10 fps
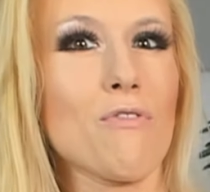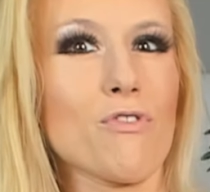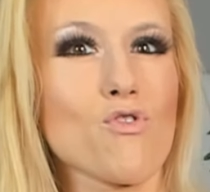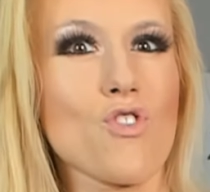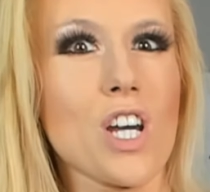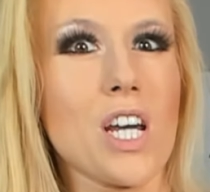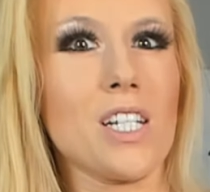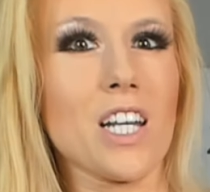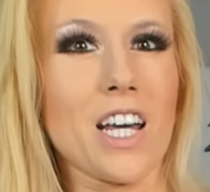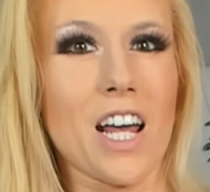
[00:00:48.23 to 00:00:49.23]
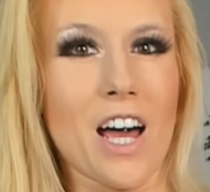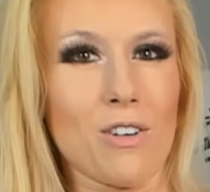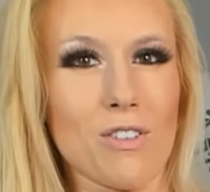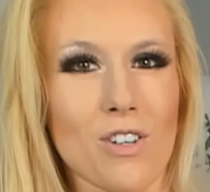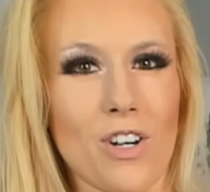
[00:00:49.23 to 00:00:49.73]
freezing
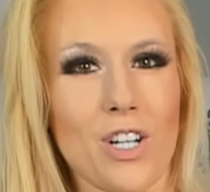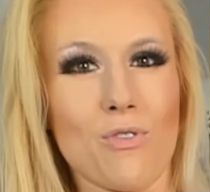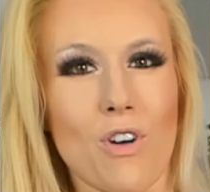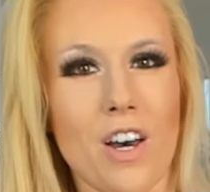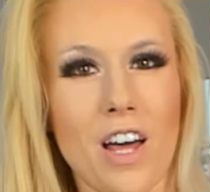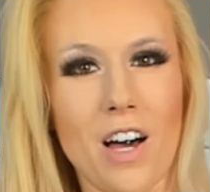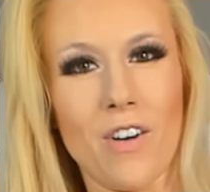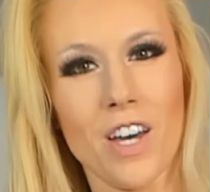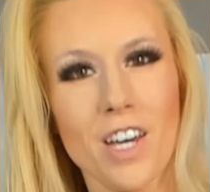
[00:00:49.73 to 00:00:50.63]
outside right now,